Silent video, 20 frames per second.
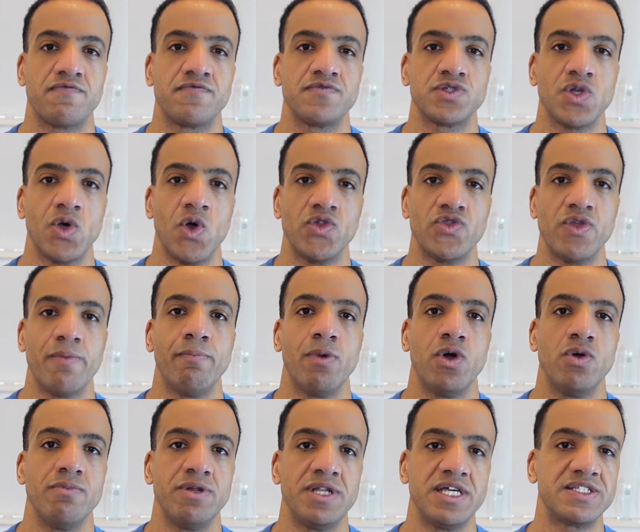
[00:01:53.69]
So at the
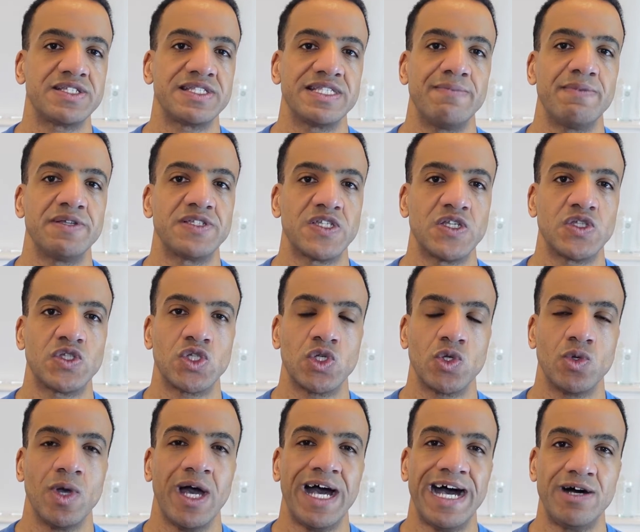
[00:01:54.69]
moment it's limited
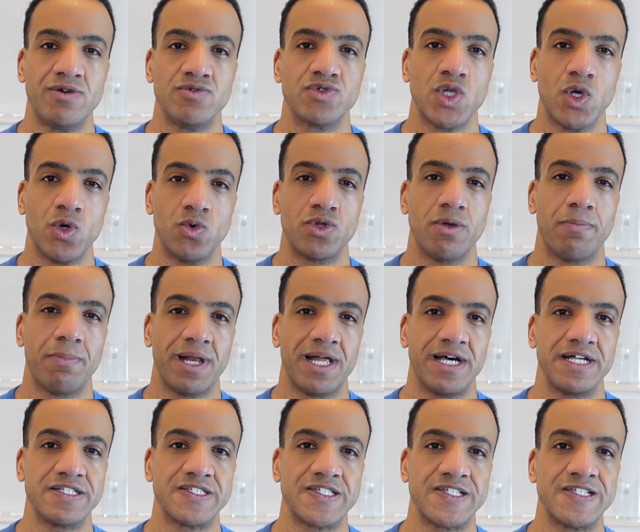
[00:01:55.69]
to household
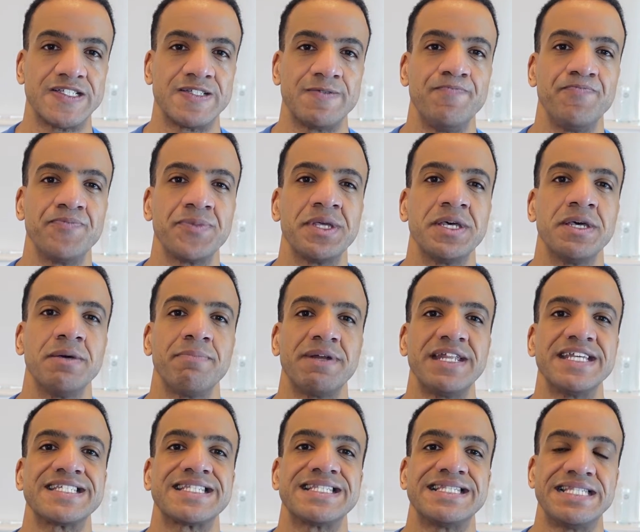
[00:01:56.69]
appliances, but
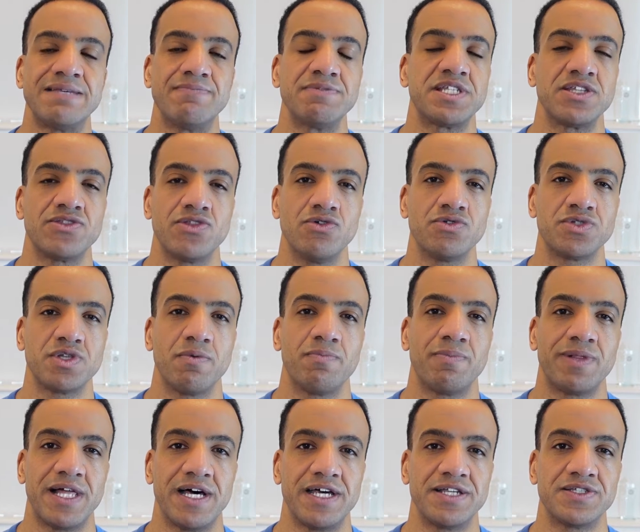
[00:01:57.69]
it's limited those
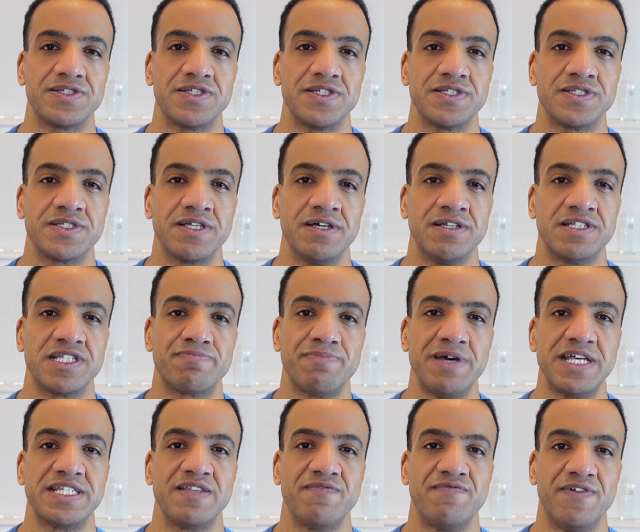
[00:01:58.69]
appliances and
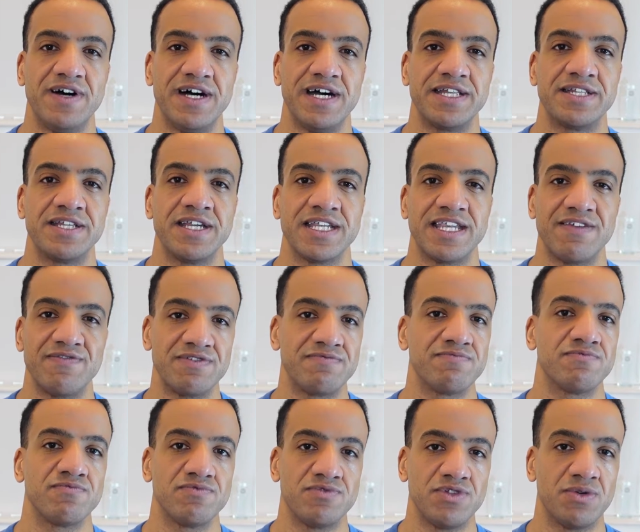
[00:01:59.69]
specified and
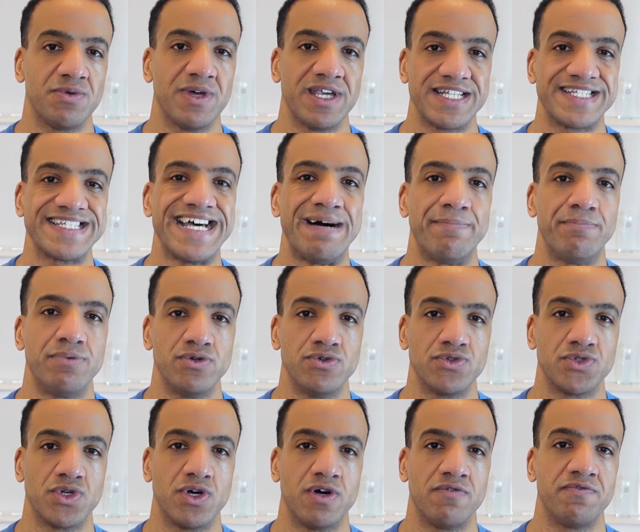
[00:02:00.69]
given
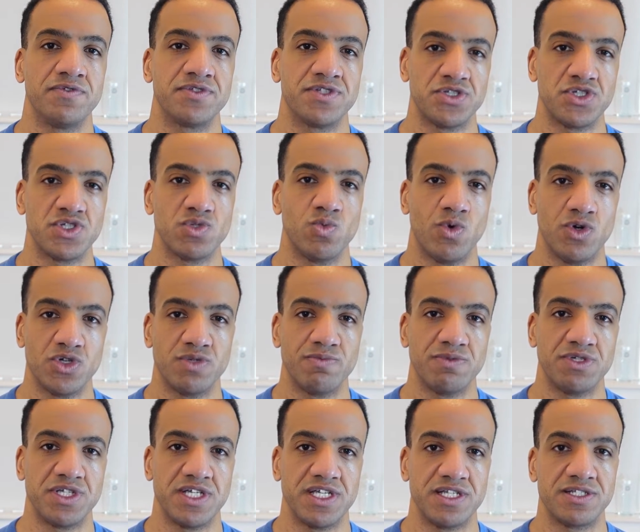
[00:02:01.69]
examples of such as washing
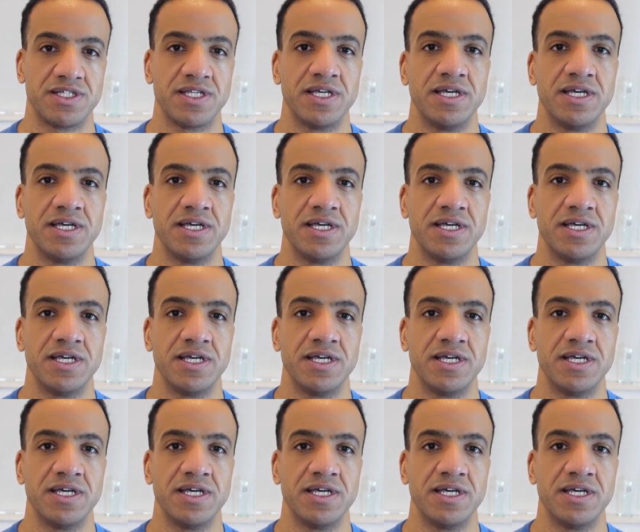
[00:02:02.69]
machines